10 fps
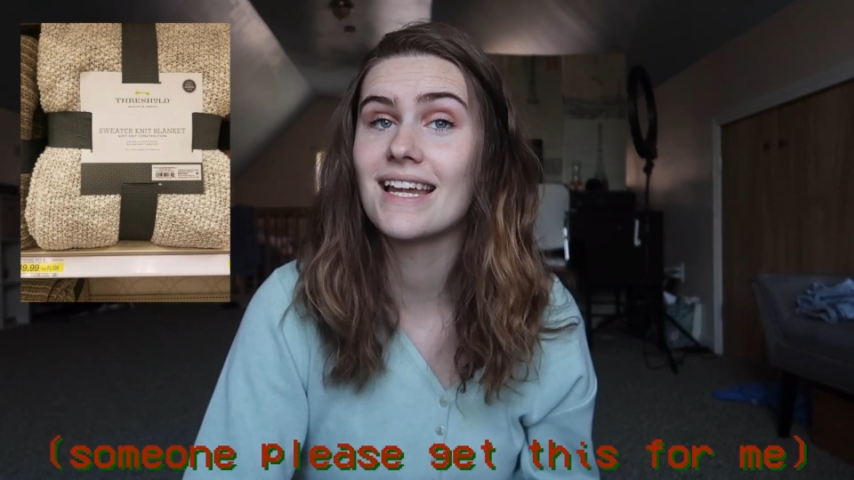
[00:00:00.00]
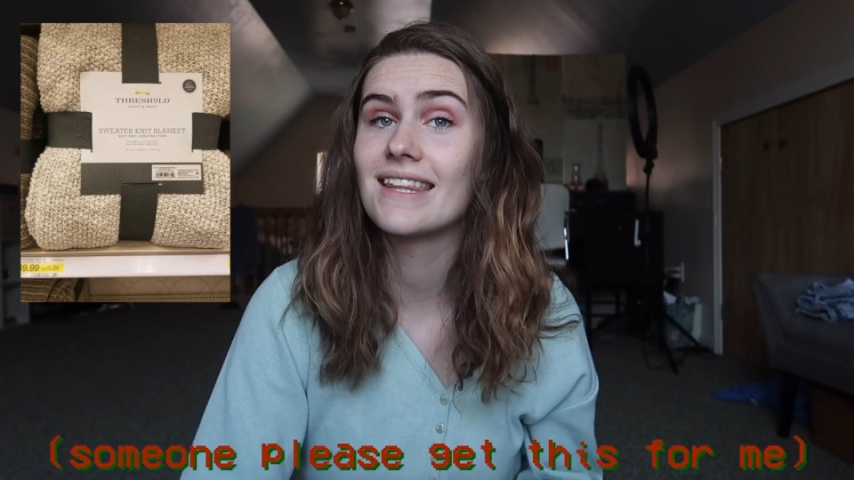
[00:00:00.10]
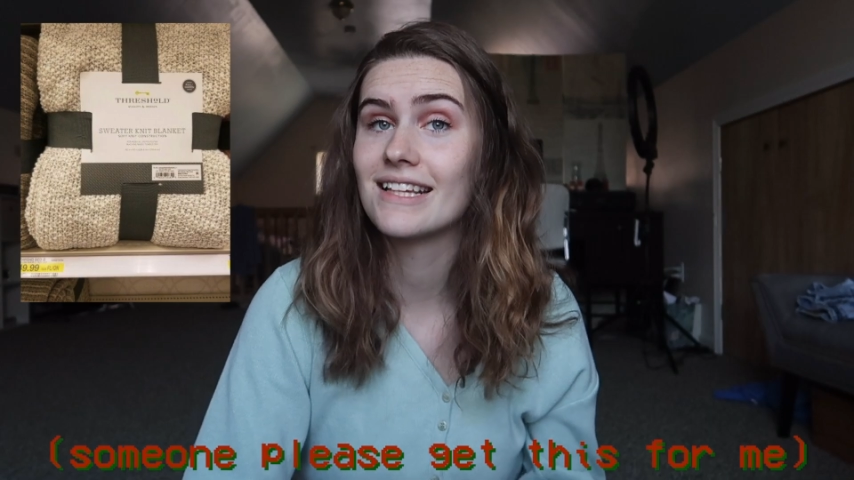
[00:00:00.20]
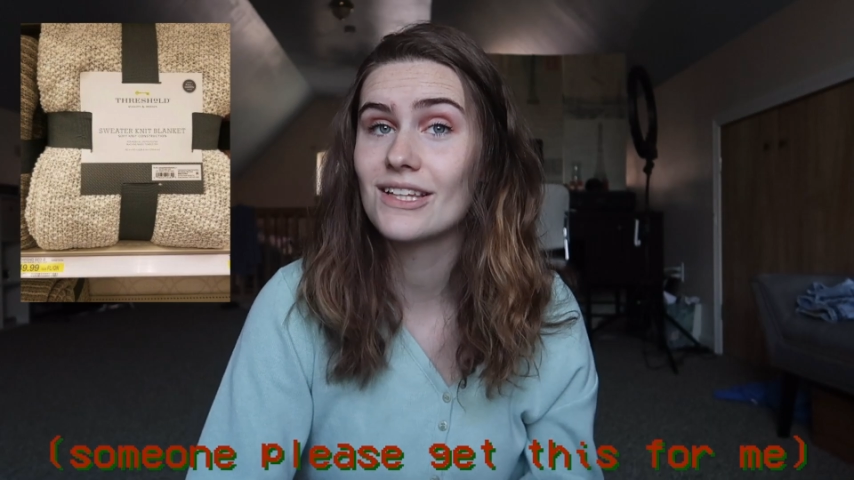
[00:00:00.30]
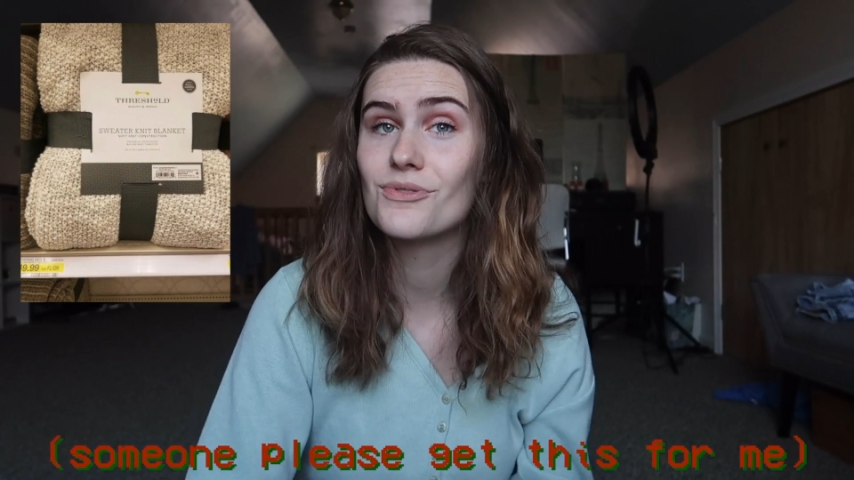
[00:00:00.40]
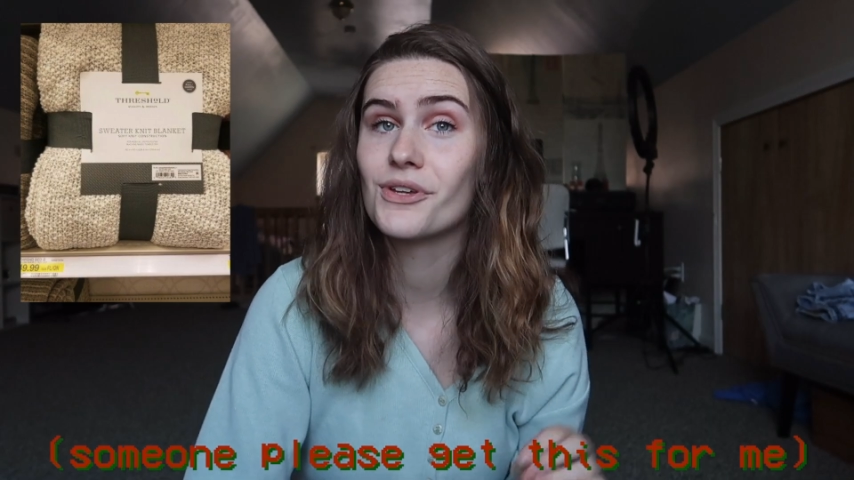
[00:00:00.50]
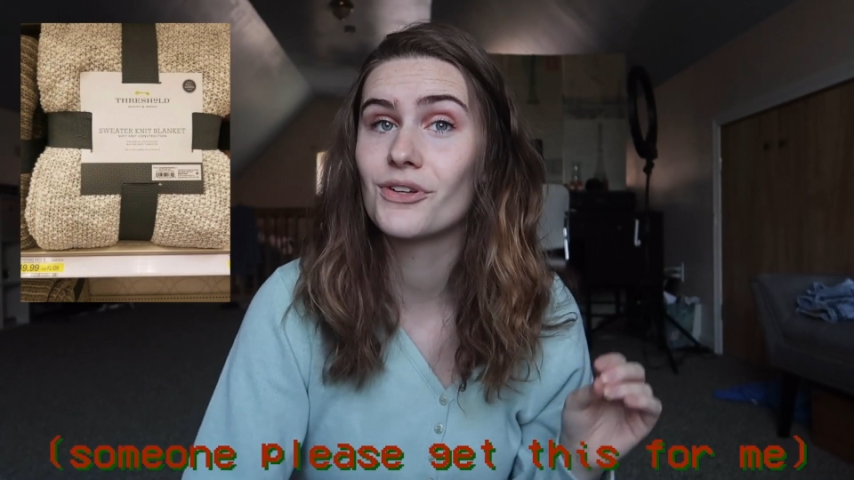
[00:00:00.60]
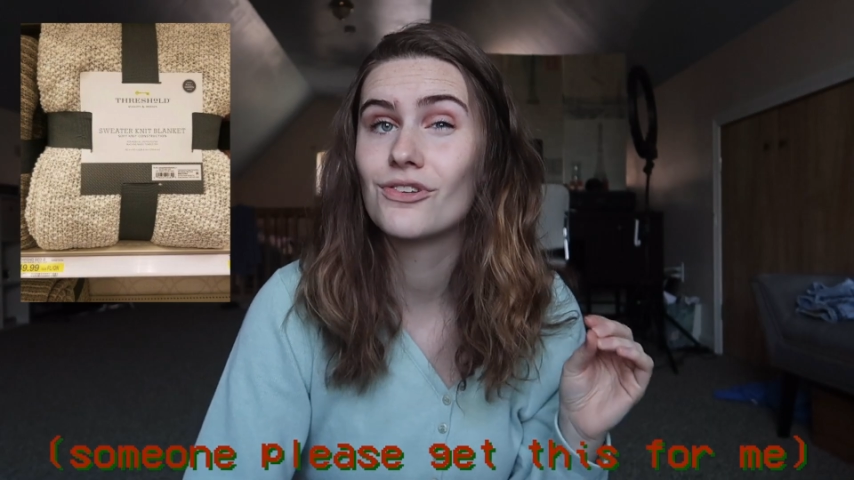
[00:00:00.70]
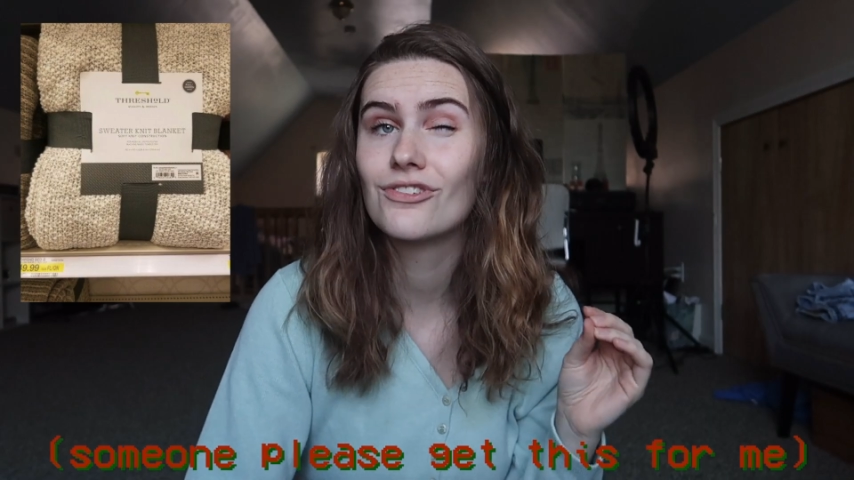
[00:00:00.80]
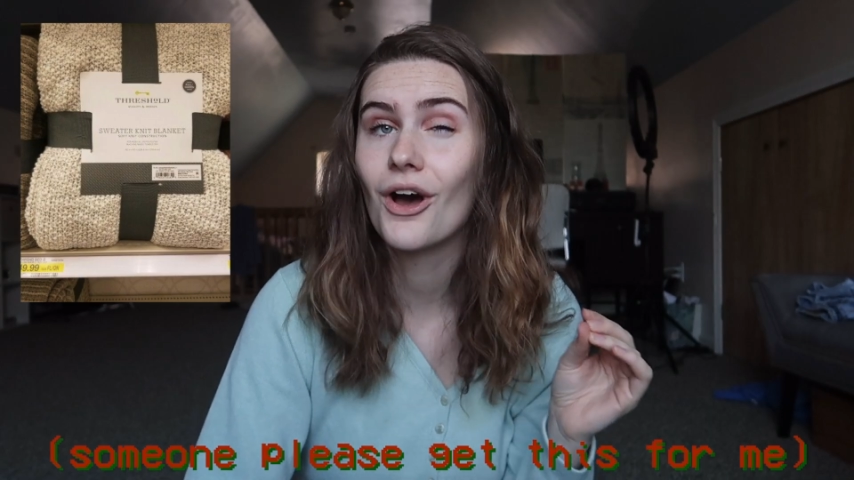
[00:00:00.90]
I think those look
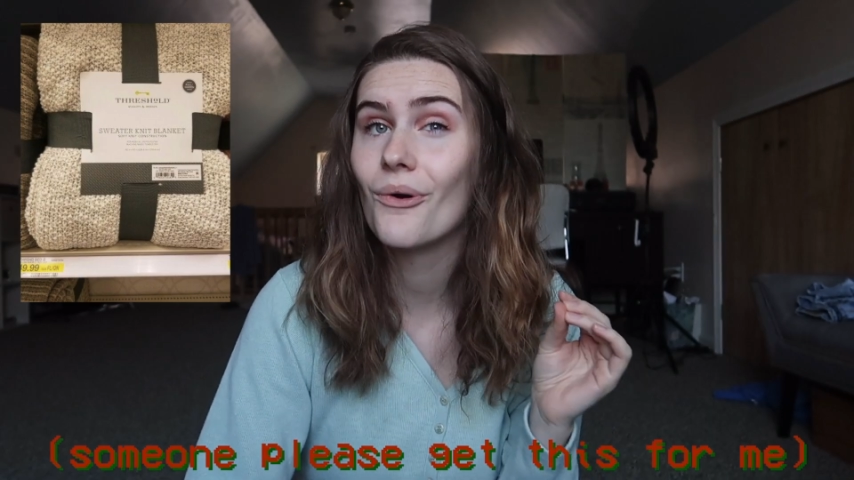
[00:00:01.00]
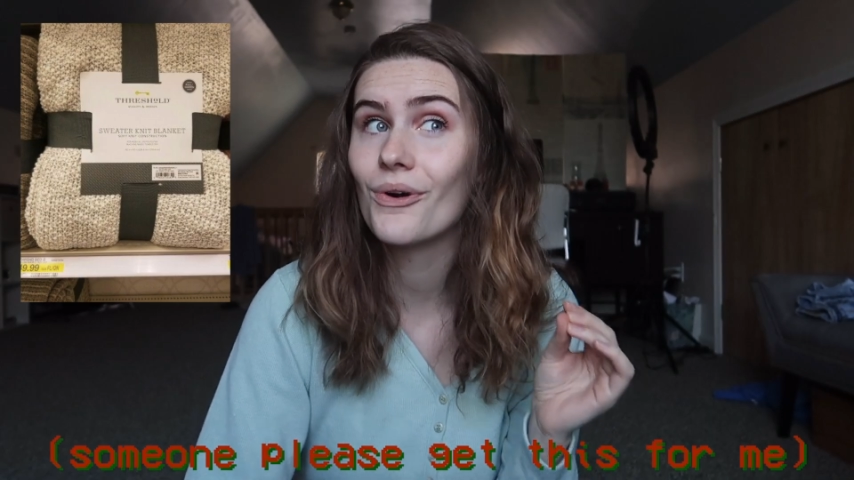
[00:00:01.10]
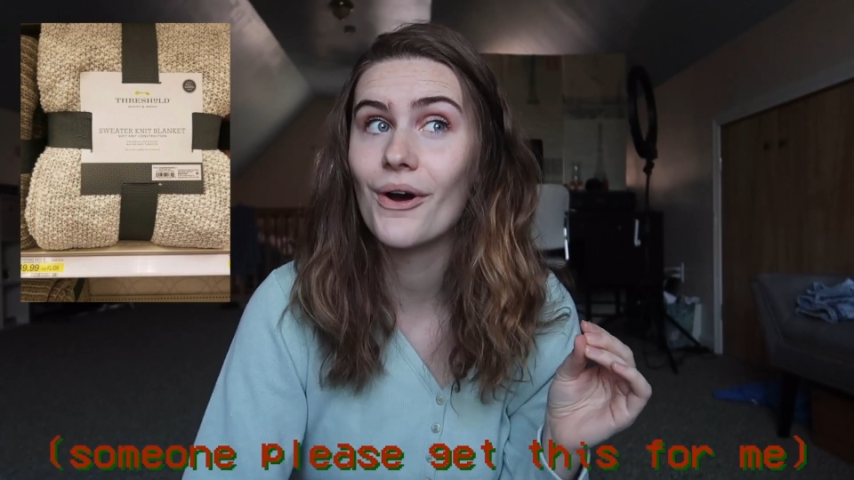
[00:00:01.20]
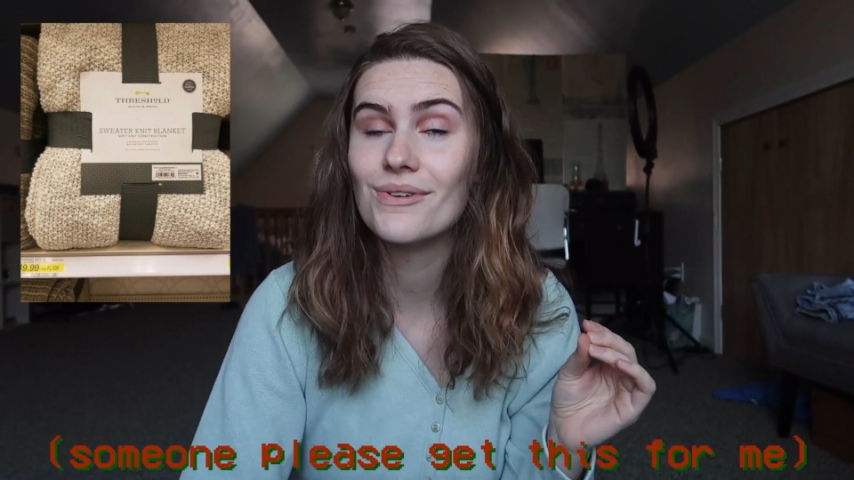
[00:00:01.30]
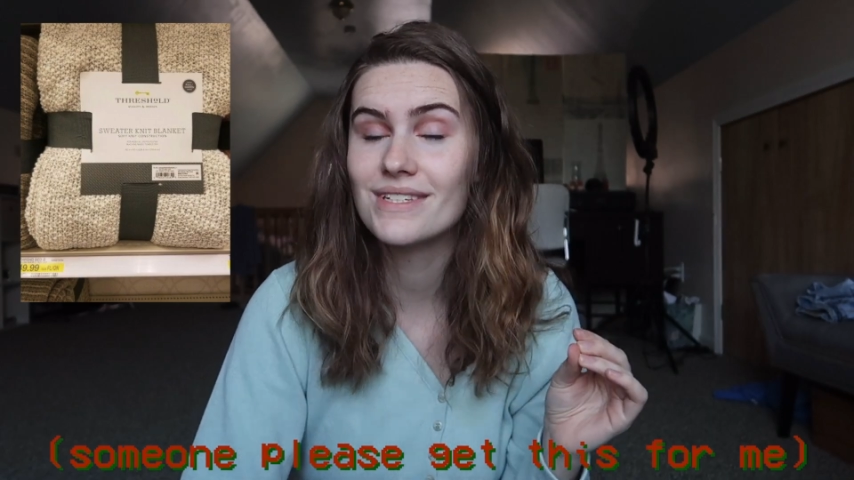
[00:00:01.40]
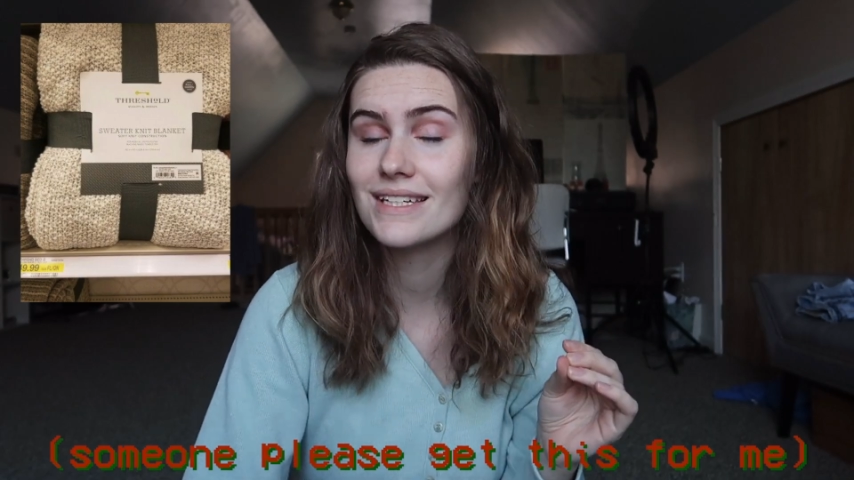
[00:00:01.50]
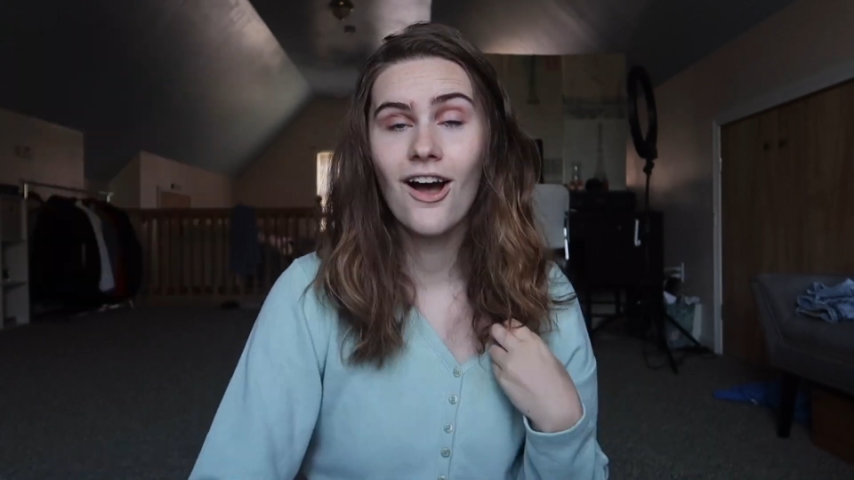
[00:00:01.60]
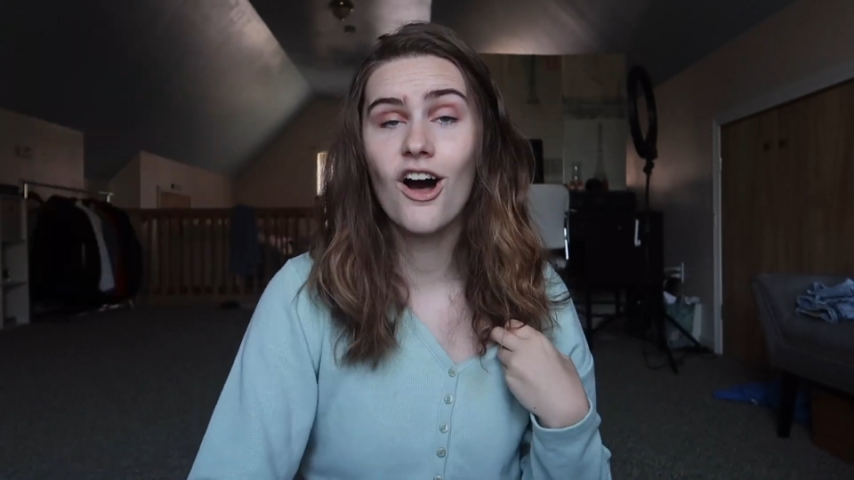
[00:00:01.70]
so cozy.